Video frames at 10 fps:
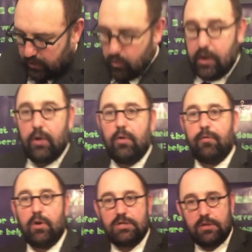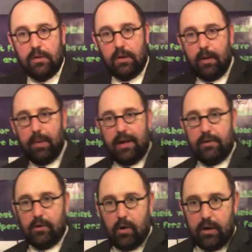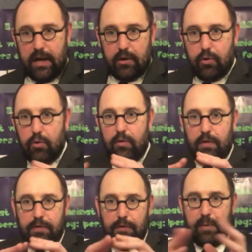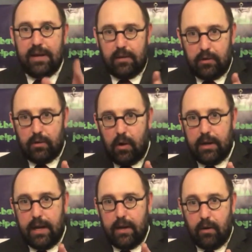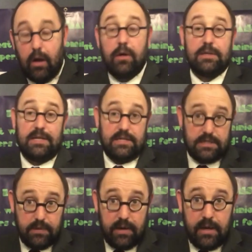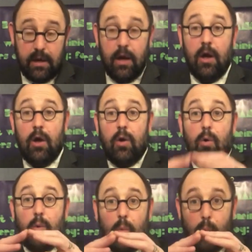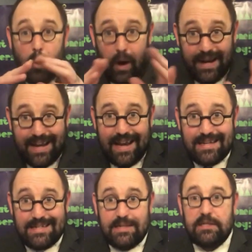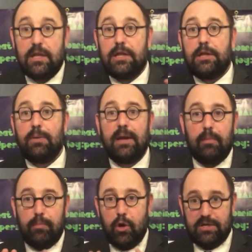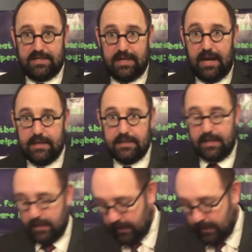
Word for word: you want a good verse about the Godhead, who the three in the Godhead are, because there's three. One in essence, three in personality.